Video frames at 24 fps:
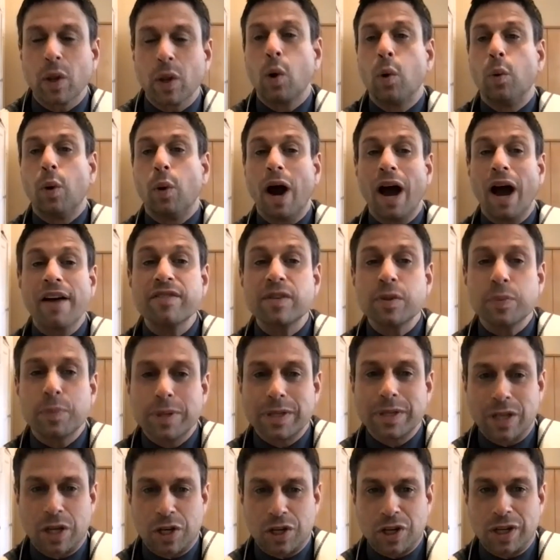Rav's
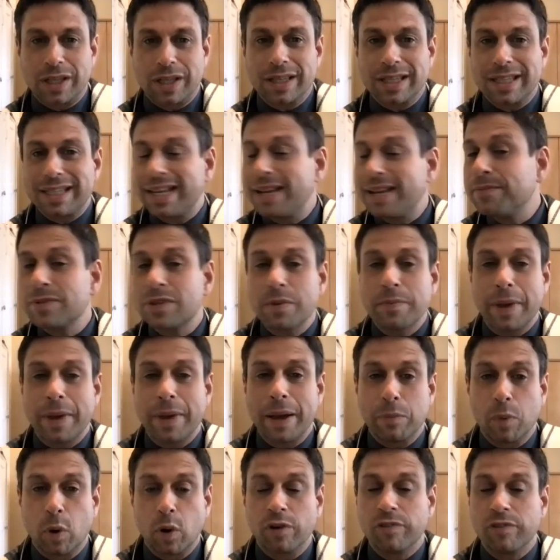position seems a
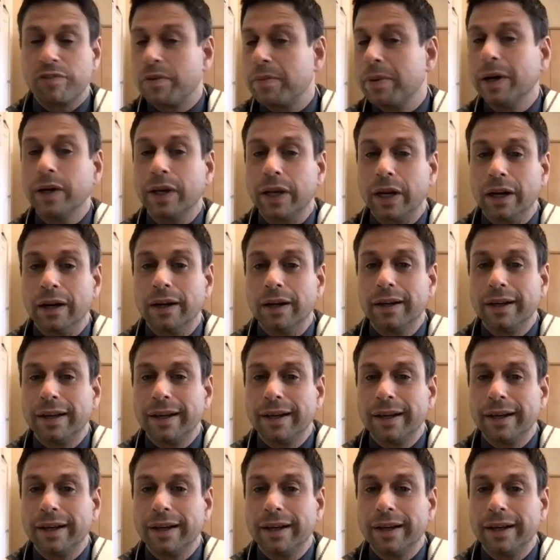bit more familiar.